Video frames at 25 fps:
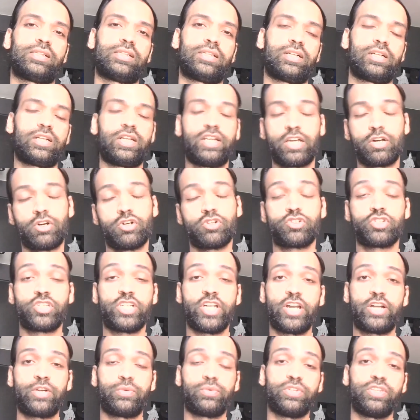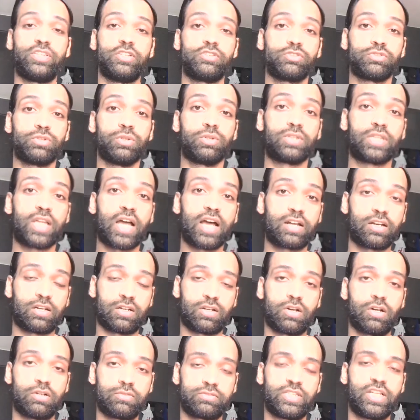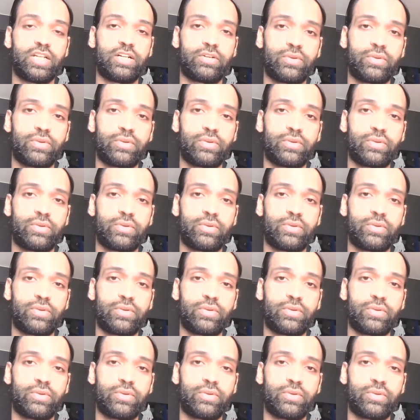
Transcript: negotiate with the Sultan of that